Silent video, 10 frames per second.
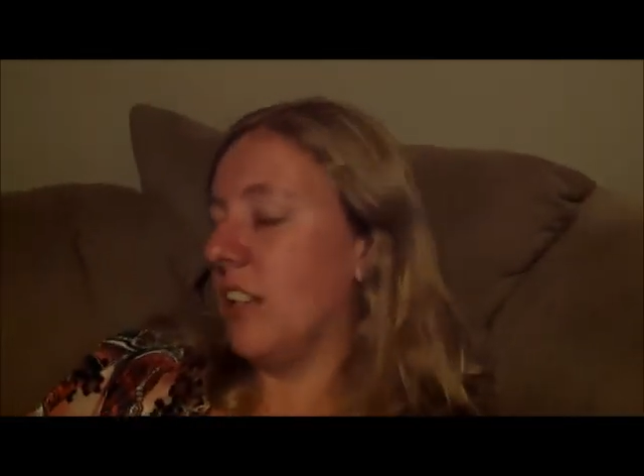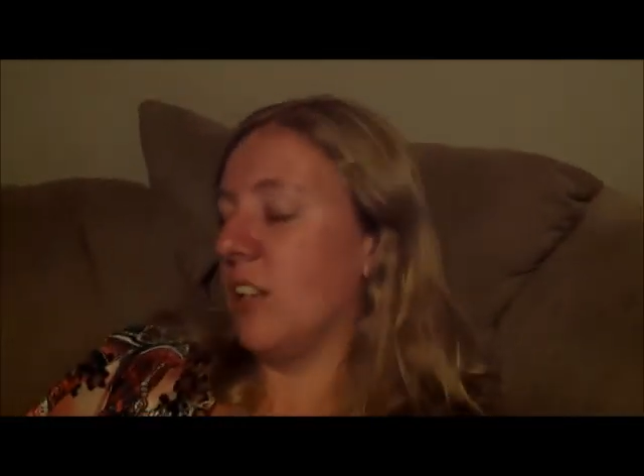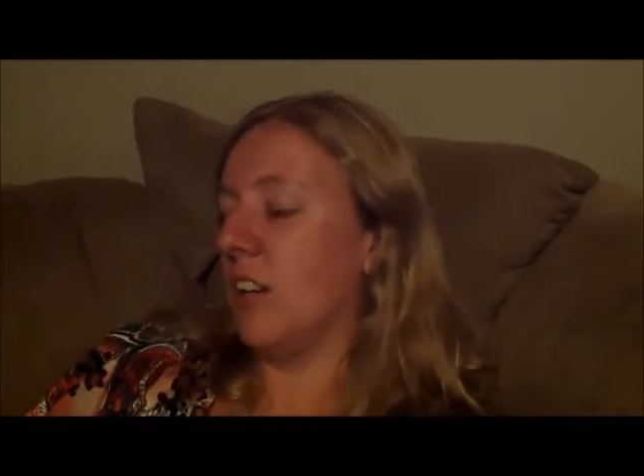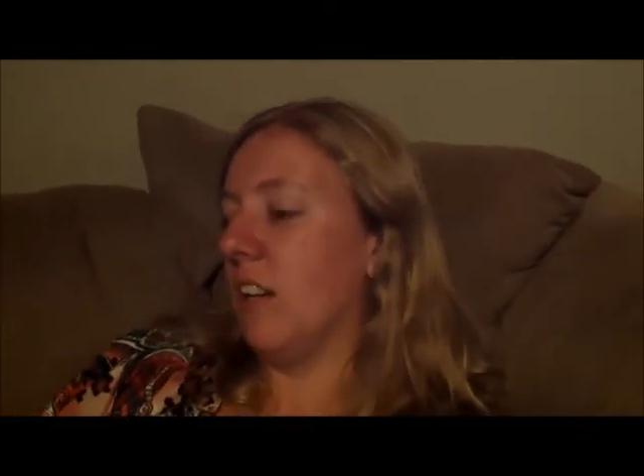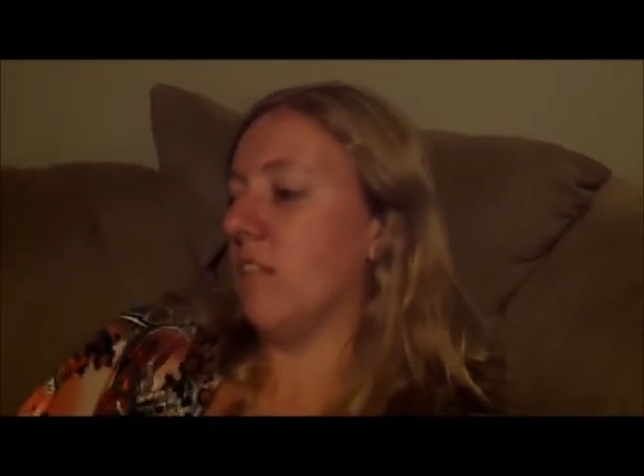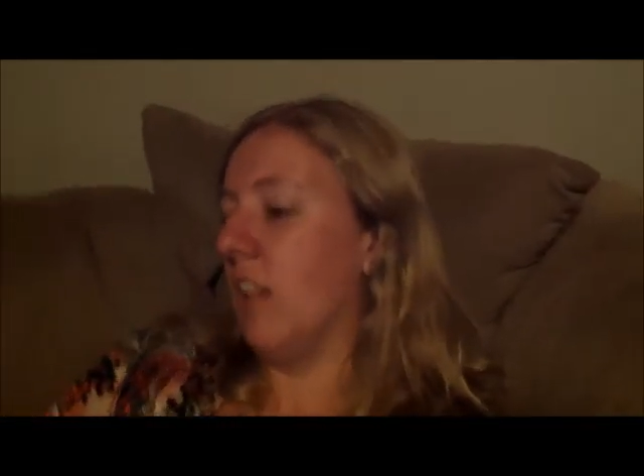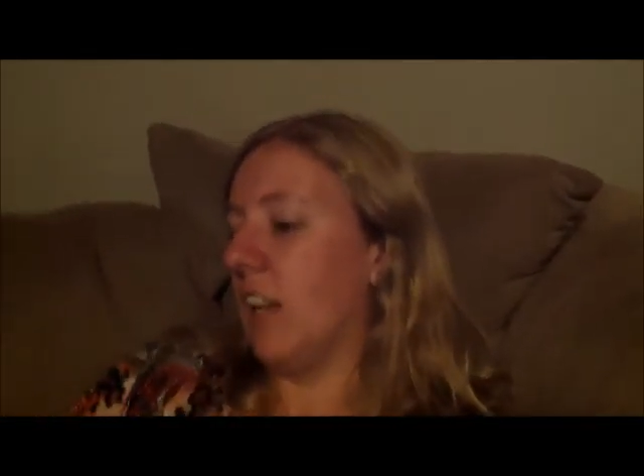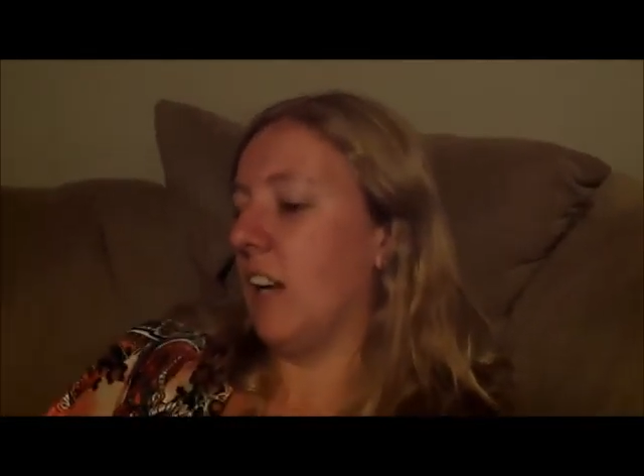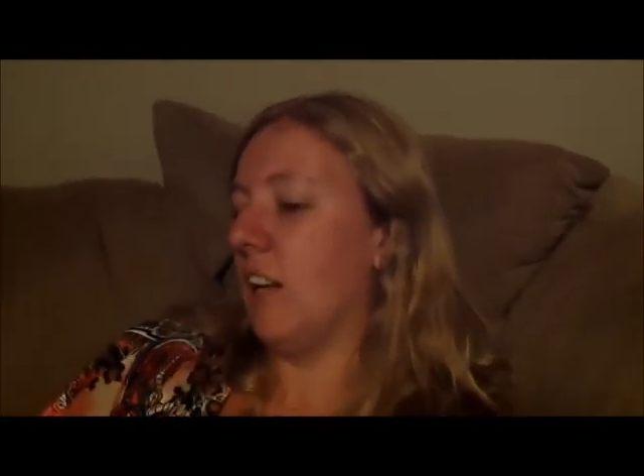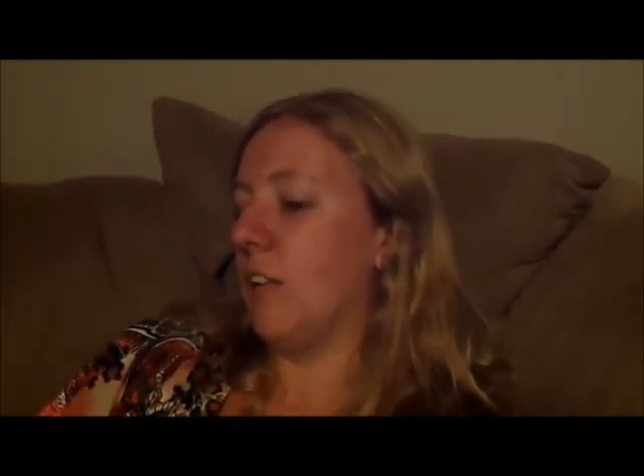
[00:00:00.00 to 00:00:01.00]
internet,
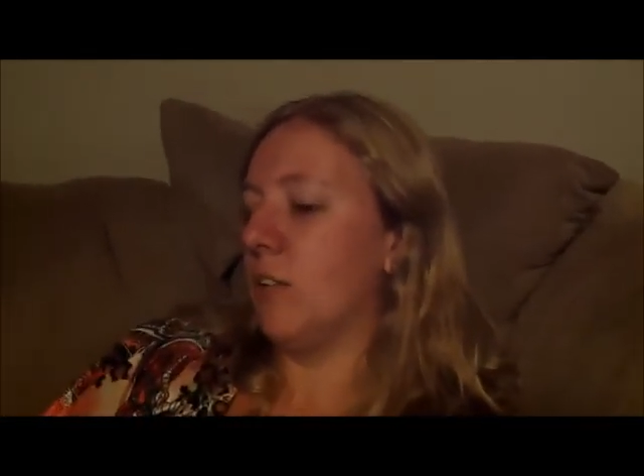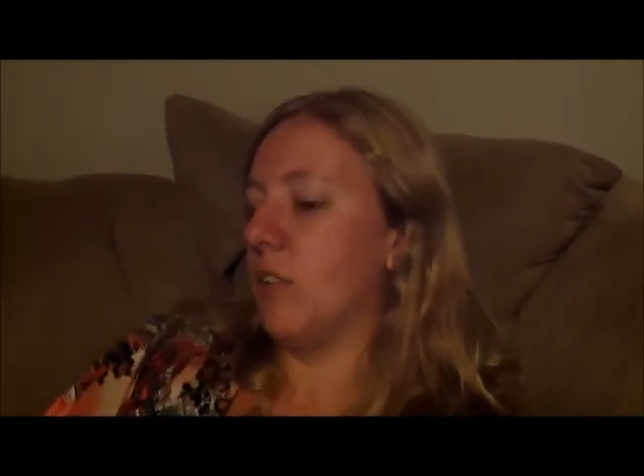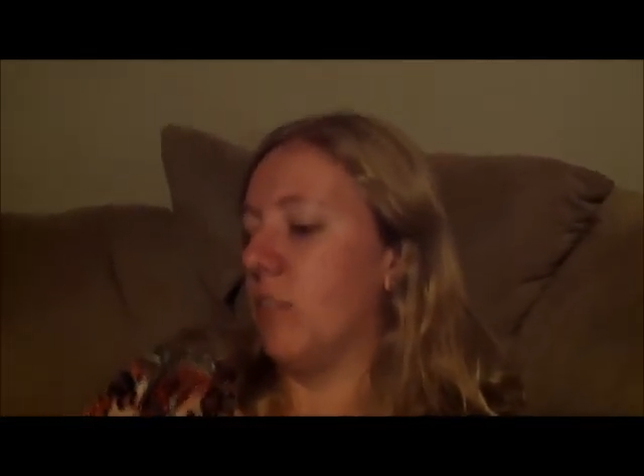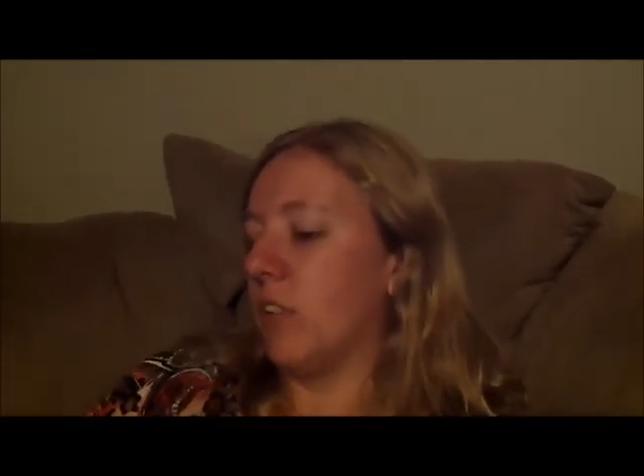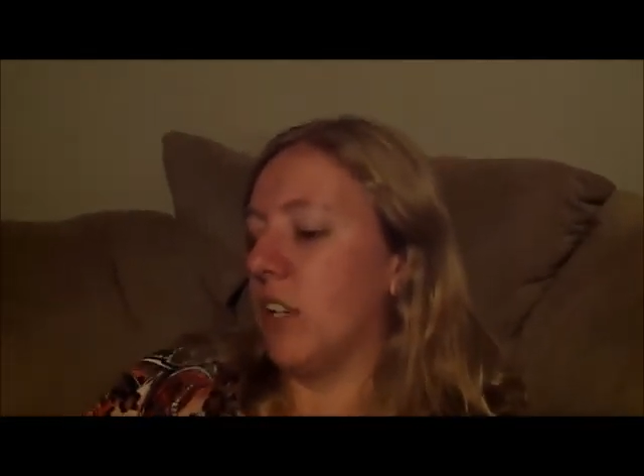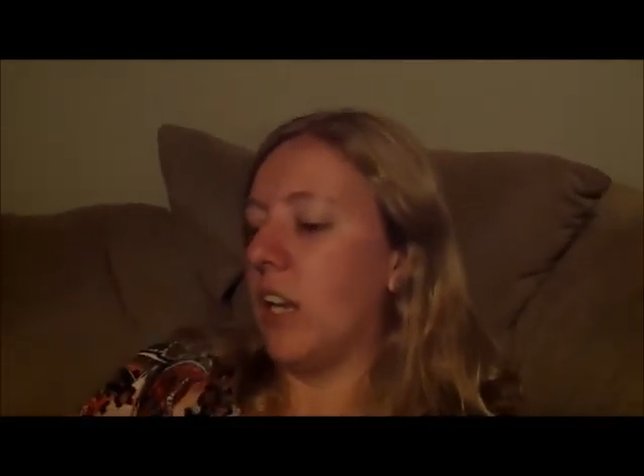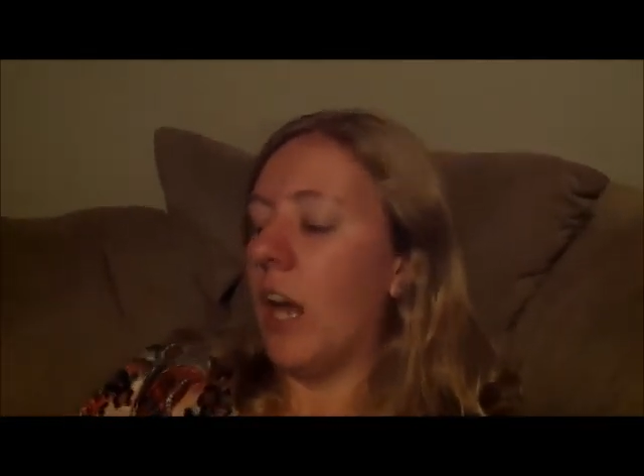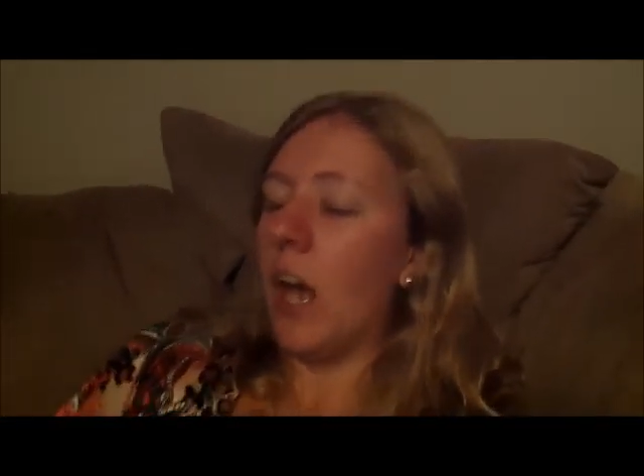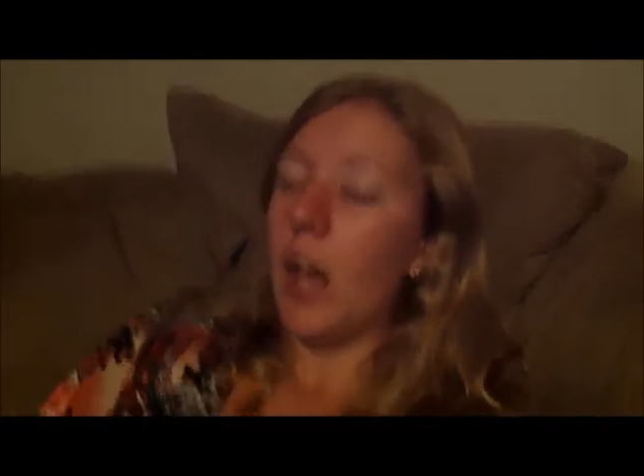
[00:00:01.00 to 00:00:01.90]
I can't use it really.